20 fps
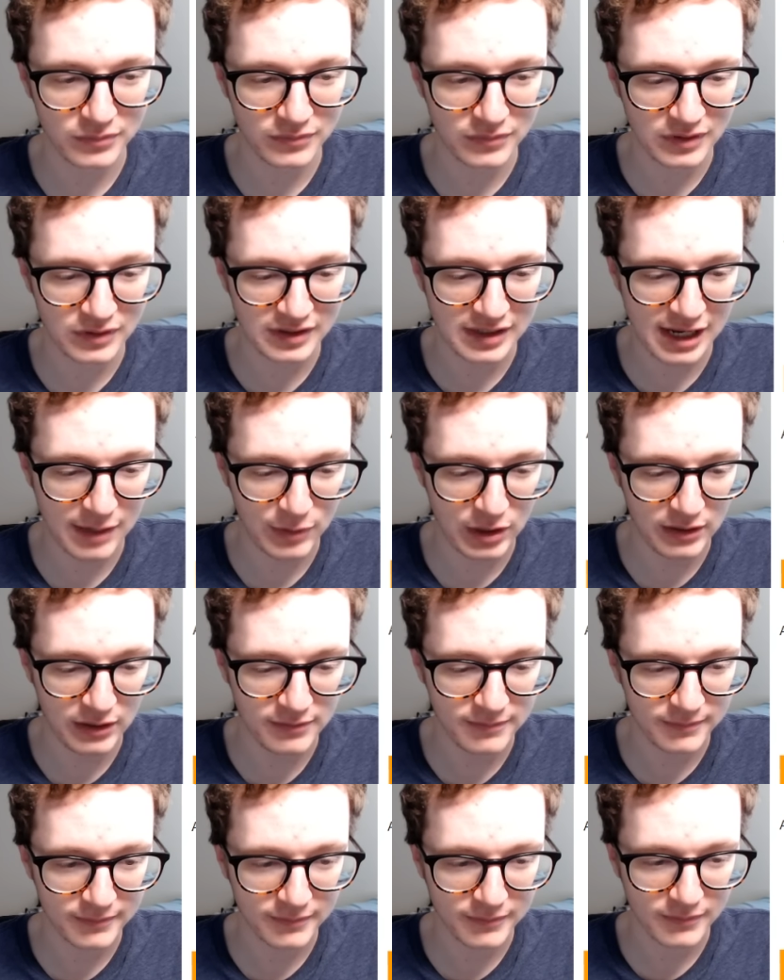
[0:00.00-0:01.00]

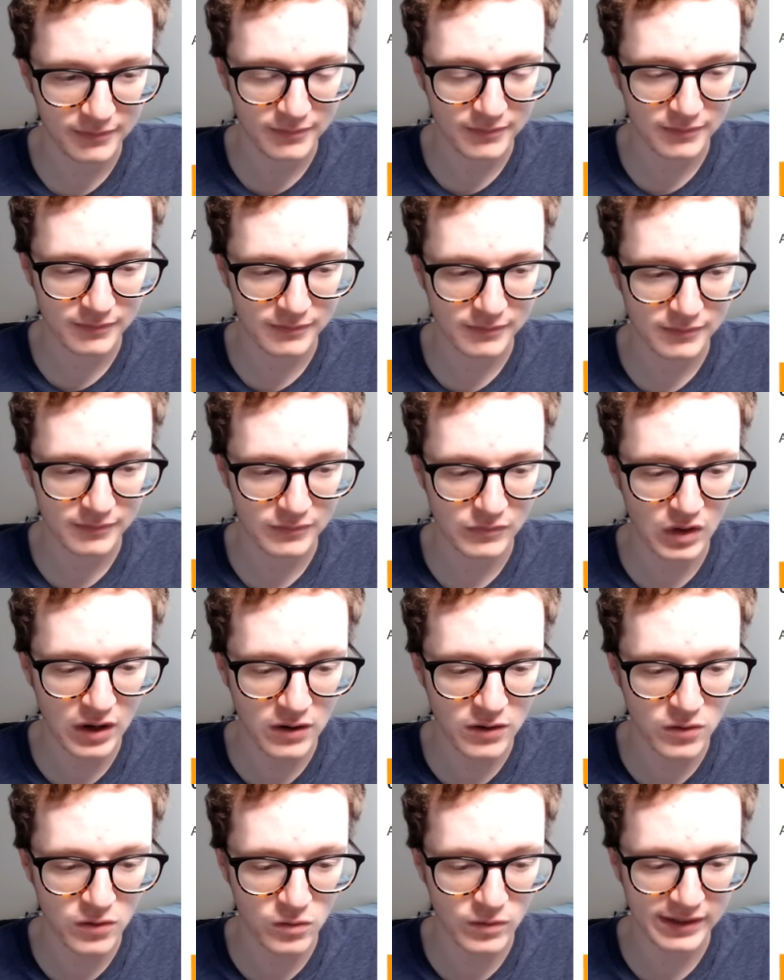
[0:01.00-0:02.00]
Stammen.
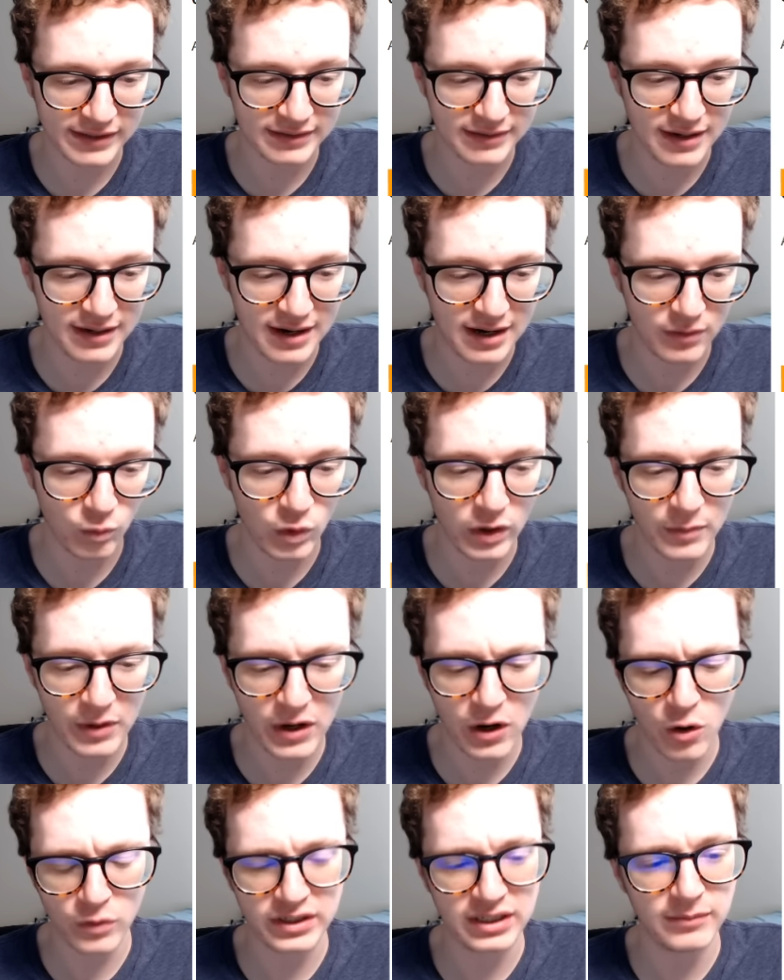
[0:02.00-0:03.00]
No, it's not. What
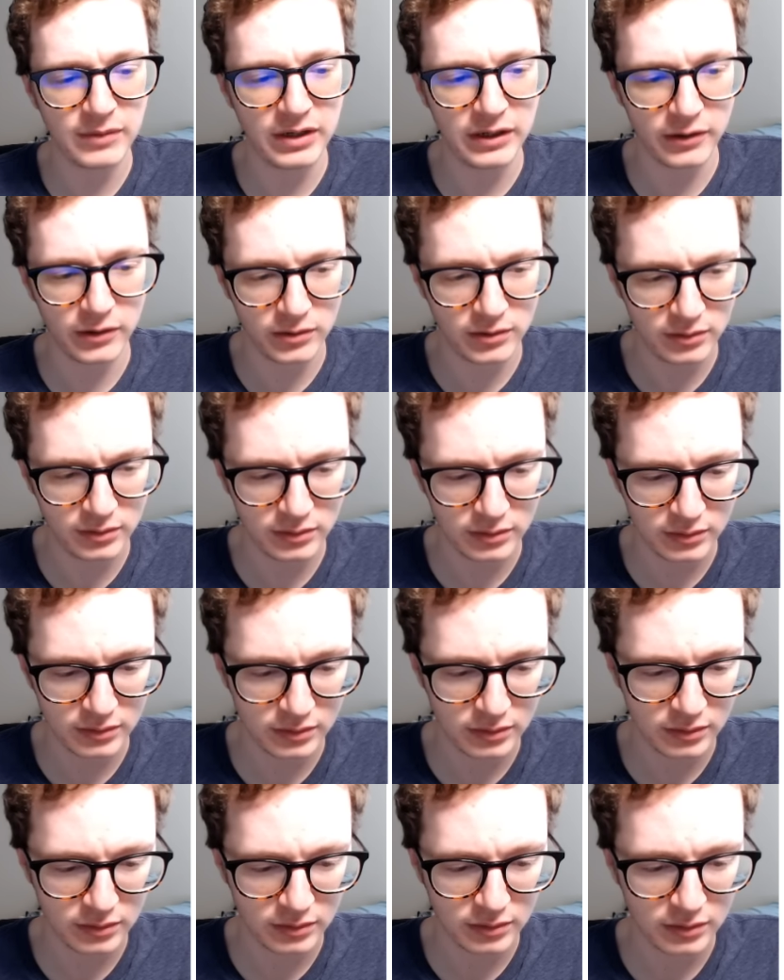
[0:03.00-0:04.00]
about, Tim Hill.
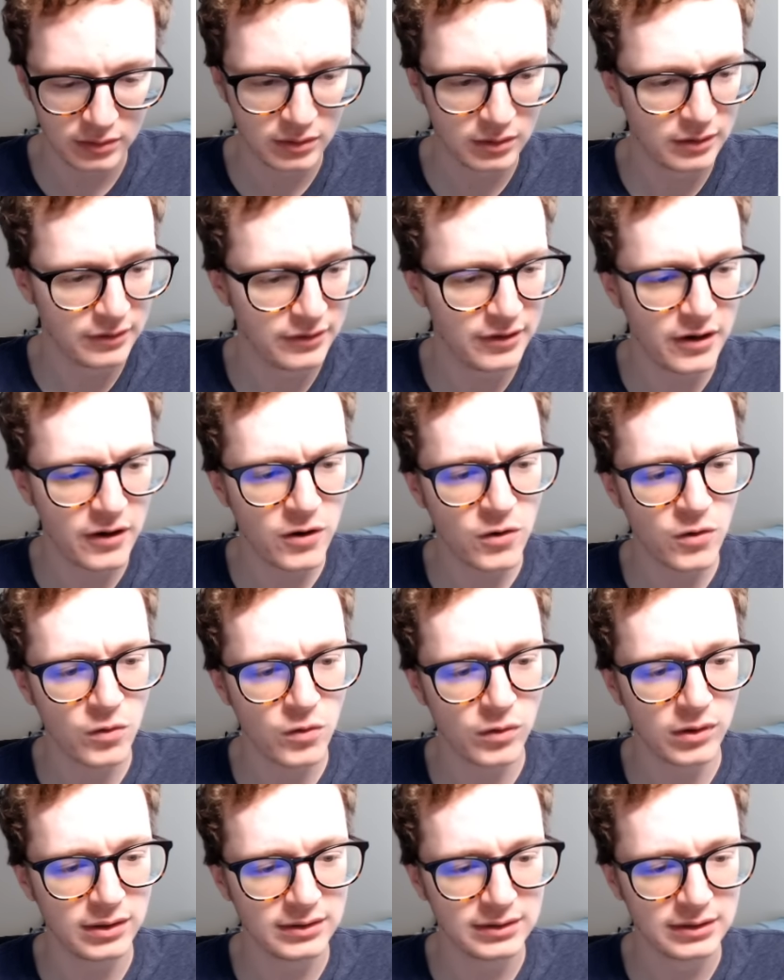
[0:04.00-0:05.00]

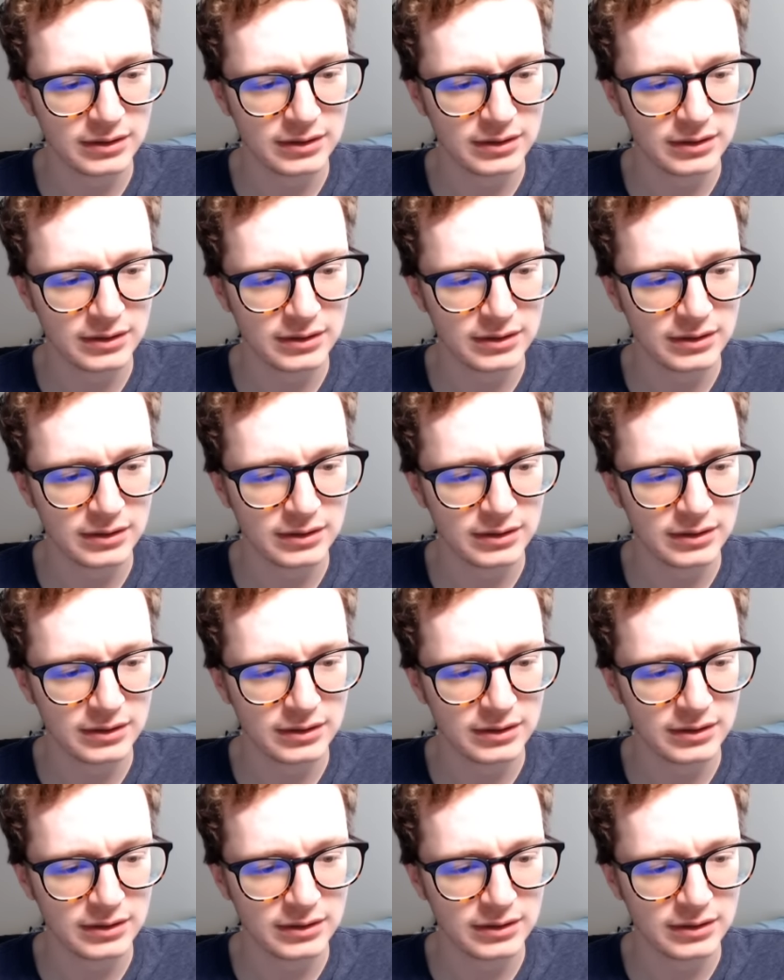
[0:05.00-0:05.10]
No.